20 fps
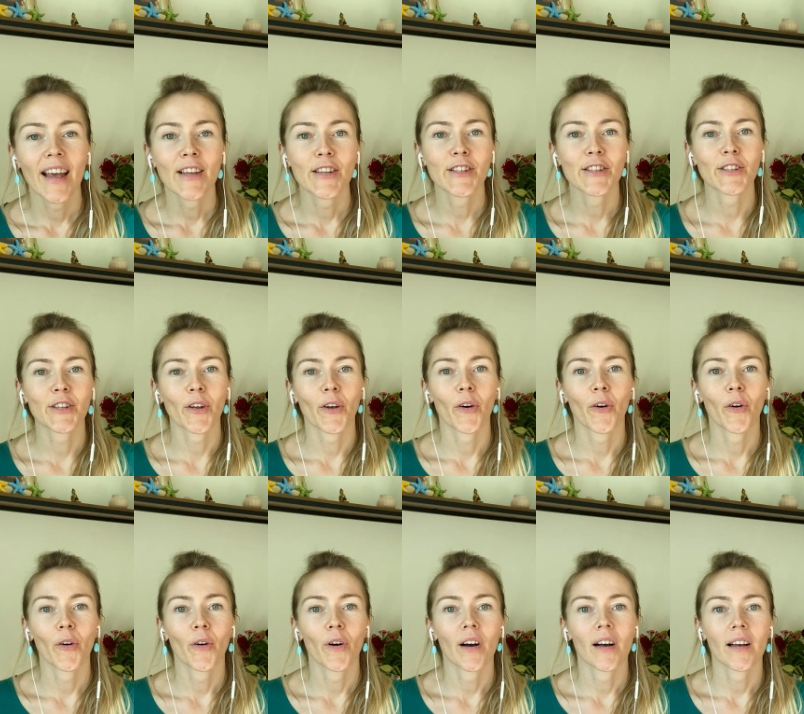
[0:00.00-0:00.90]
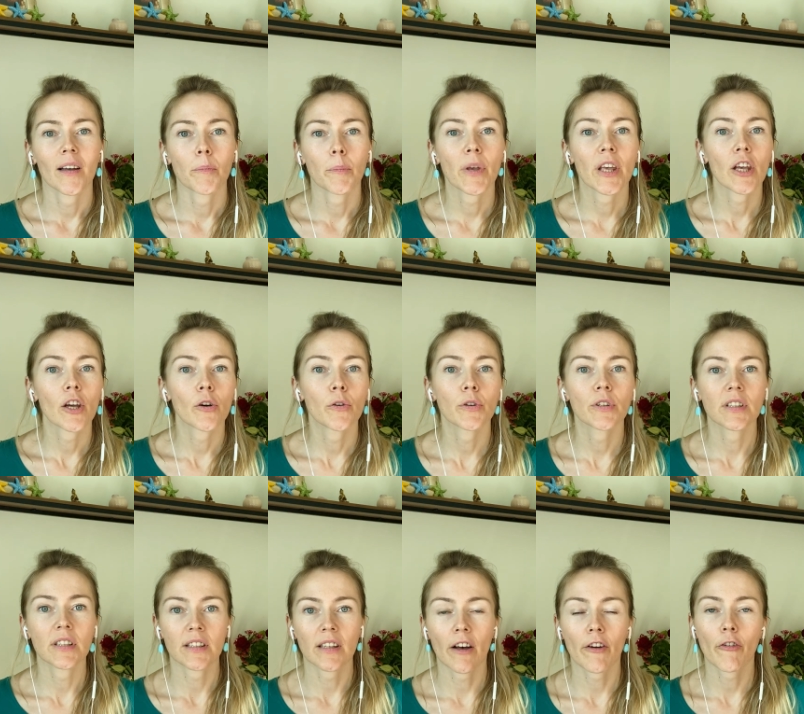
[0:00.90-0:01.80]
So, being
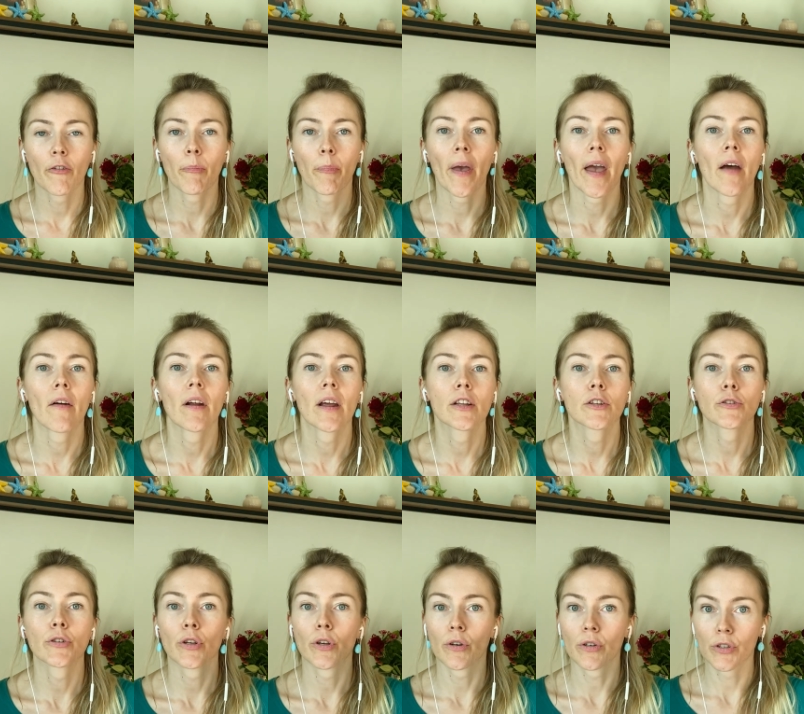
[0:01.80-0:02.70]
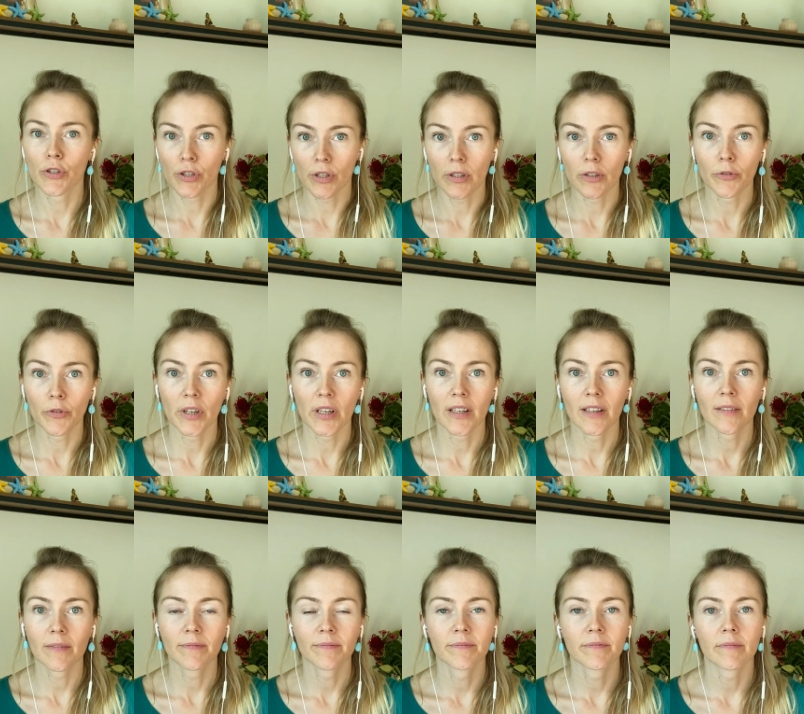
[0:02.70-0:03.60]
good enough parent to your
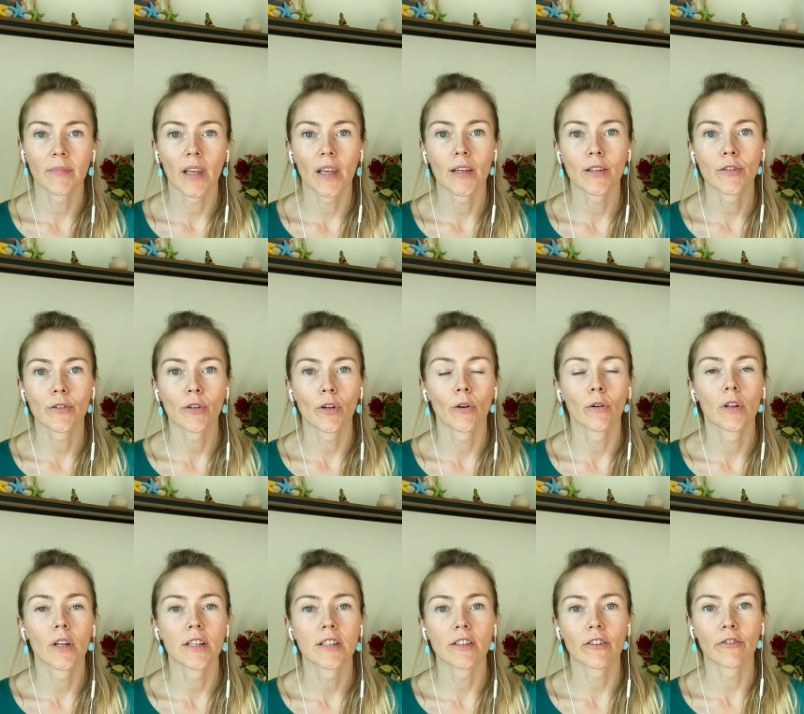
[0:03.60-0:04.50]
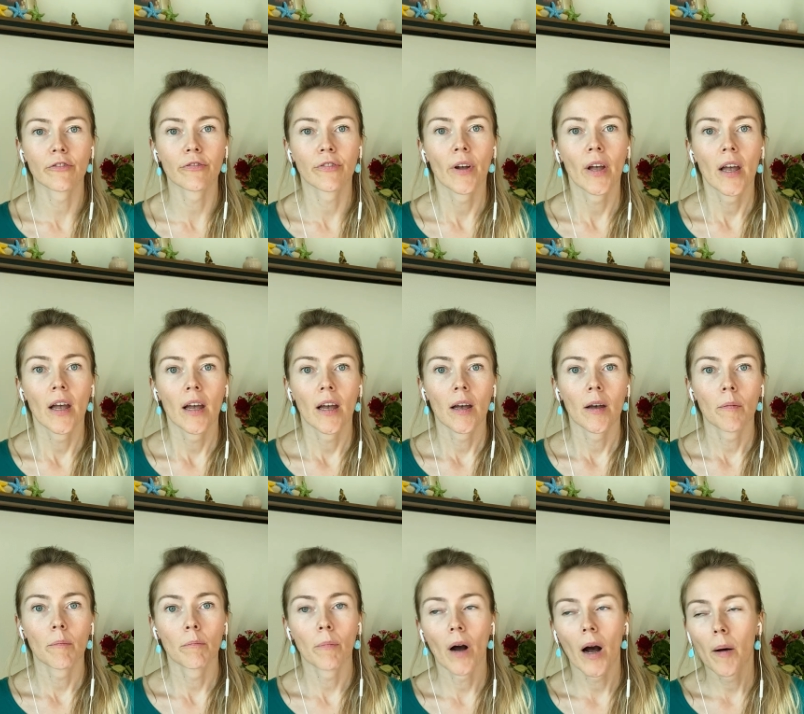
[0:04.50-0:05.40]
children, because you know, lots of
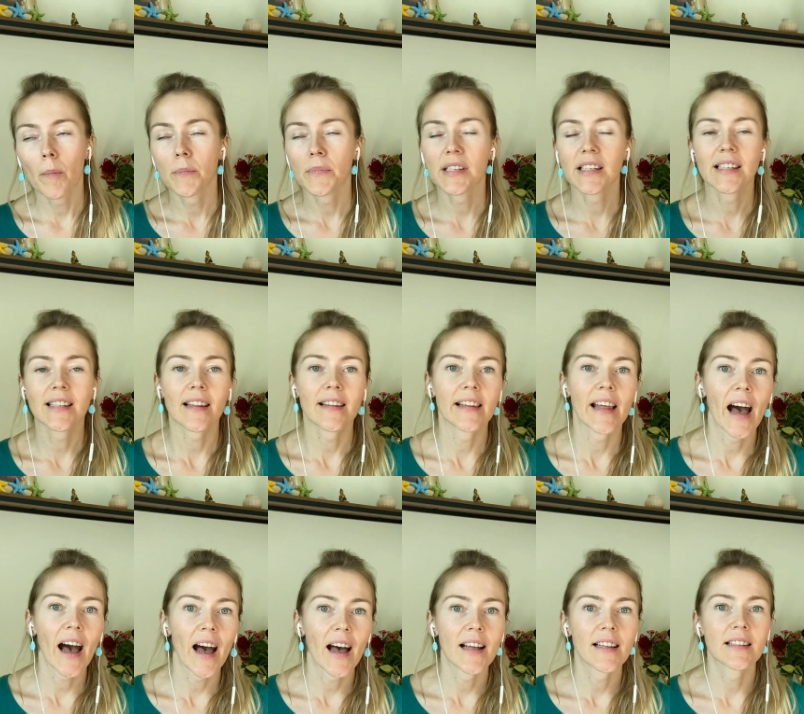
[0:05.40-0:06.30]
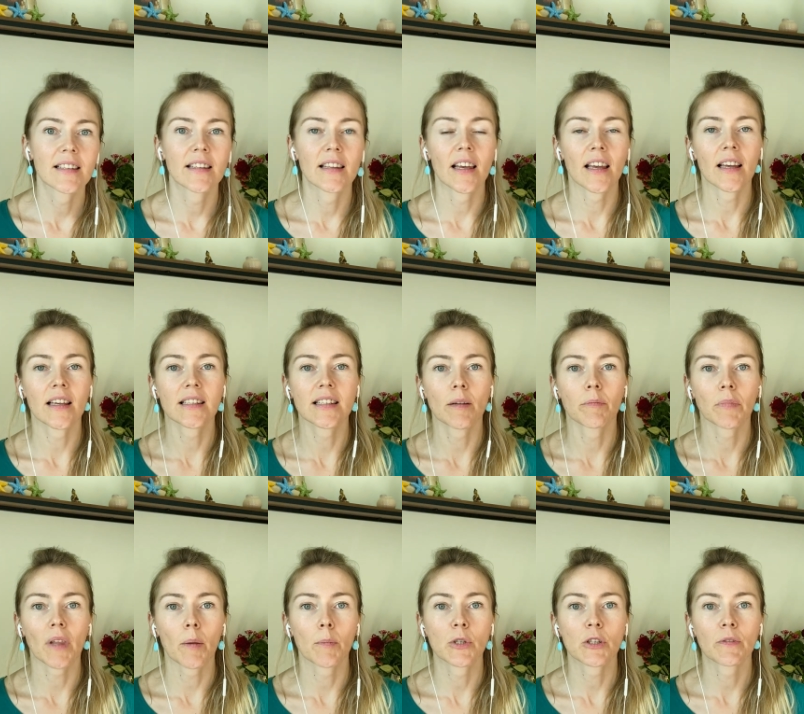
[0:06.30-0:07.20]
moms, dads, they
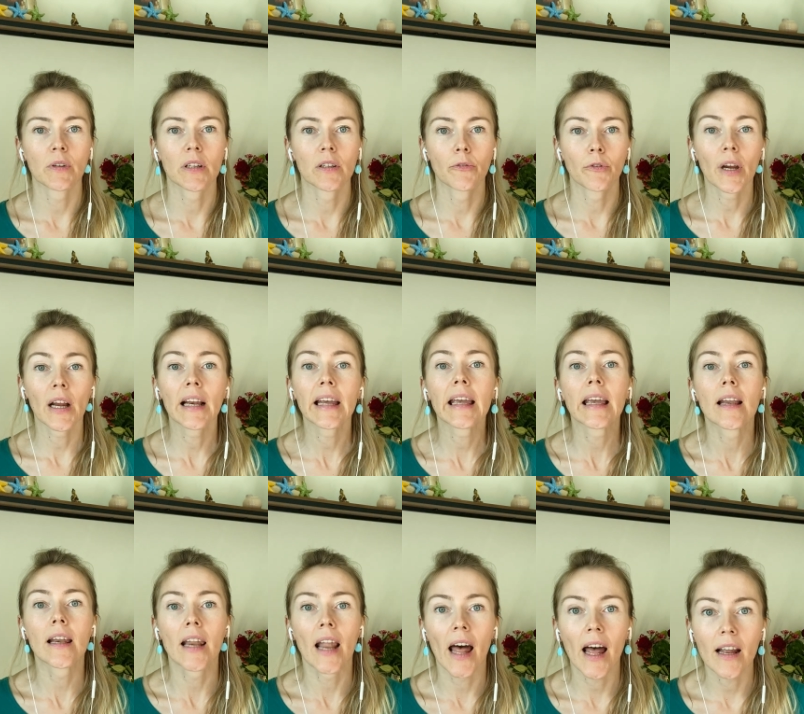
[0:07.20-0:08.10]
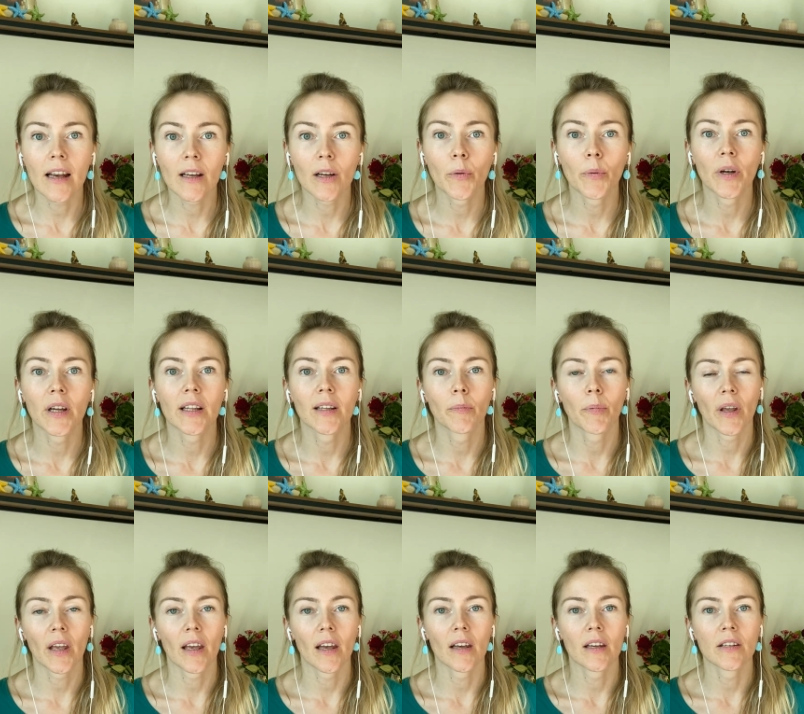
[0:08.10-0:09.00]
sometimes feel really inadequate
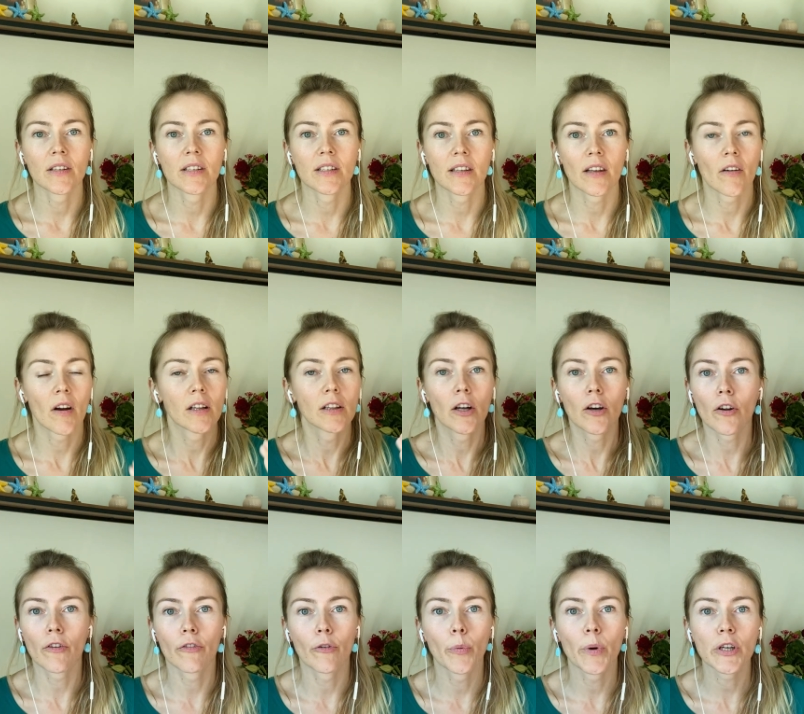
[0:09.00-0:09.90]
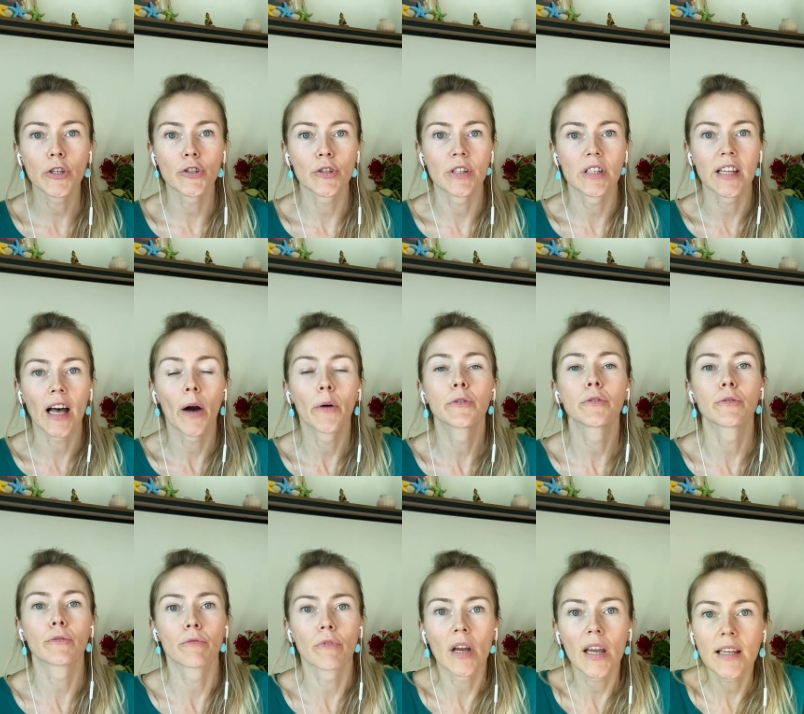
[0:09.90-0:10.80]
because there are a lot of questions how
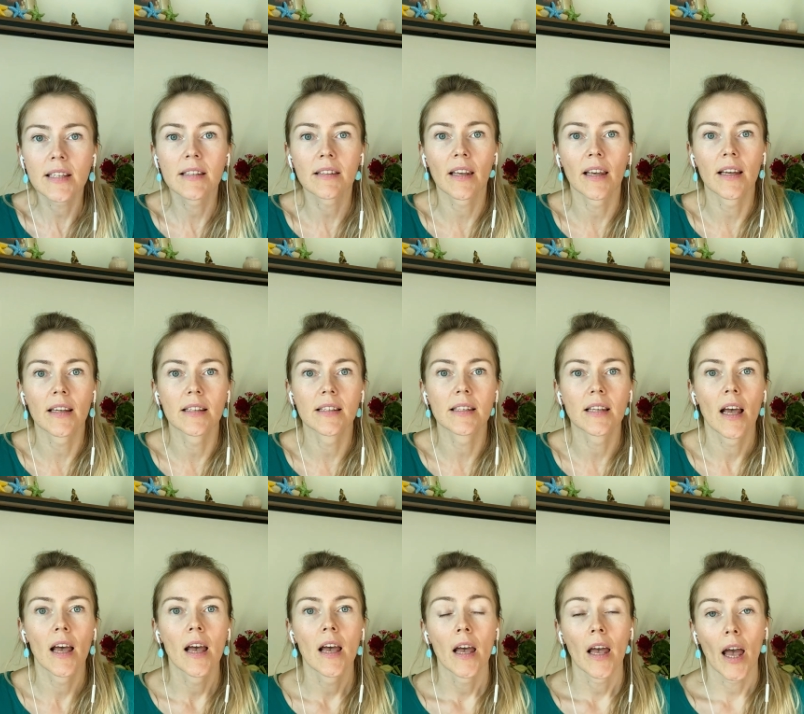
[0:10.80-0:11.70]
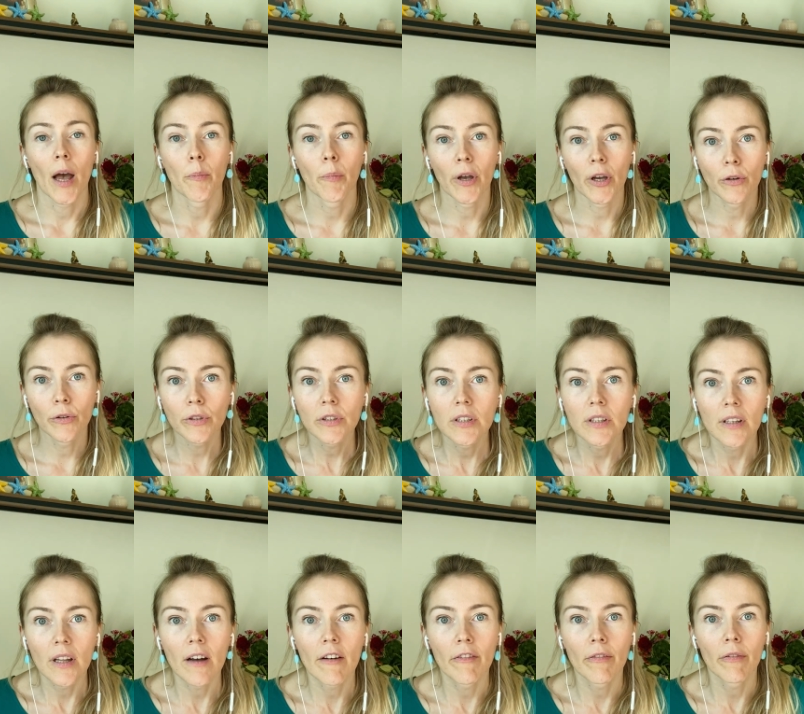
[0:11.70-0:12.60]
to raise kids. Am I good
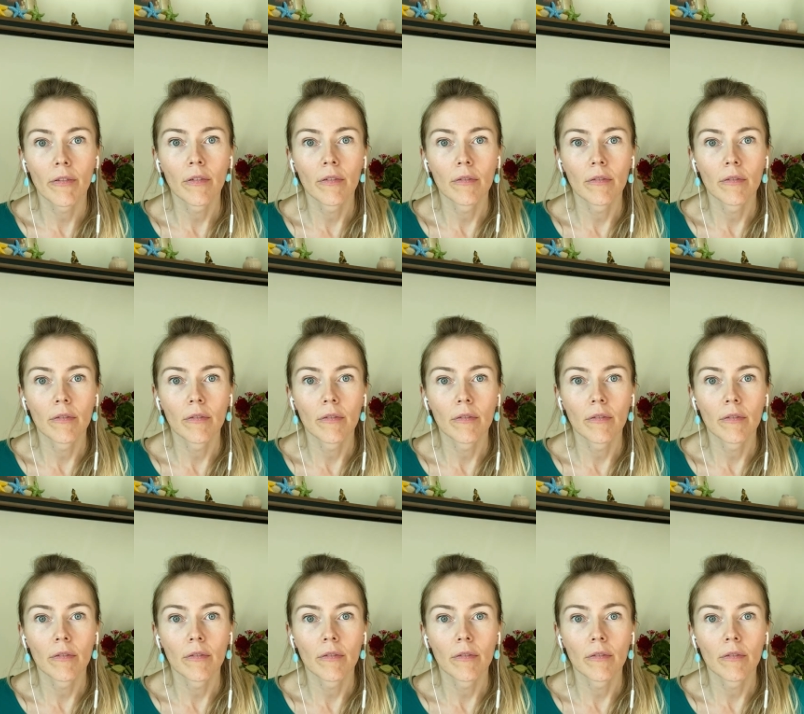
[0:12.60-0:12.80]
enough